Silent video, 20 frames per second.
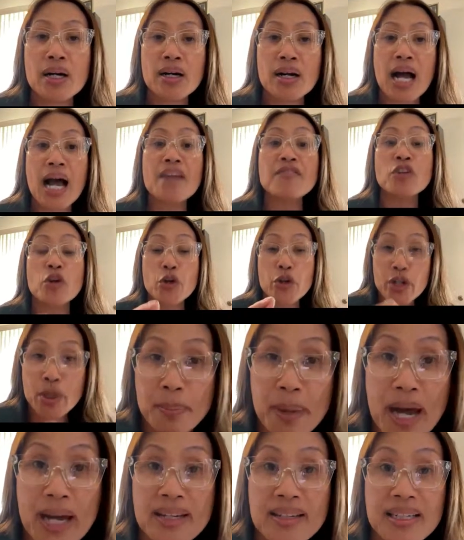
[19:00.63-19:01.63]
I've heard
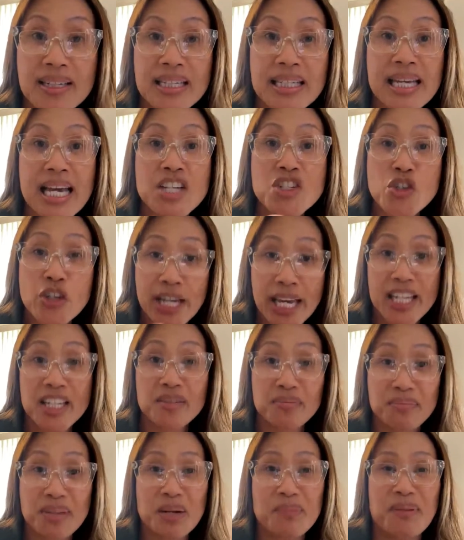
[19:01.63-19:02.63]
about it. He
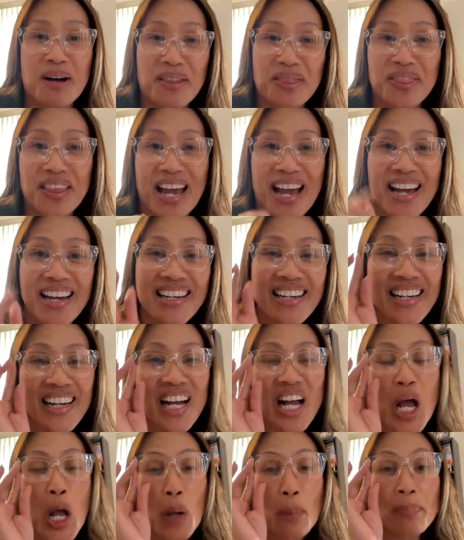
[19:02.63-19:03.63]
educated me about that,
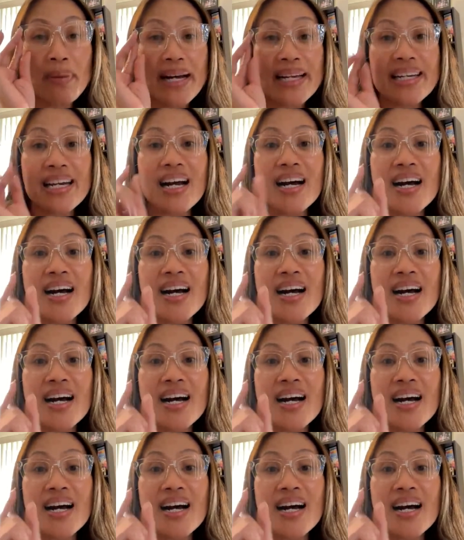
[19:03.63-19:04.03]
but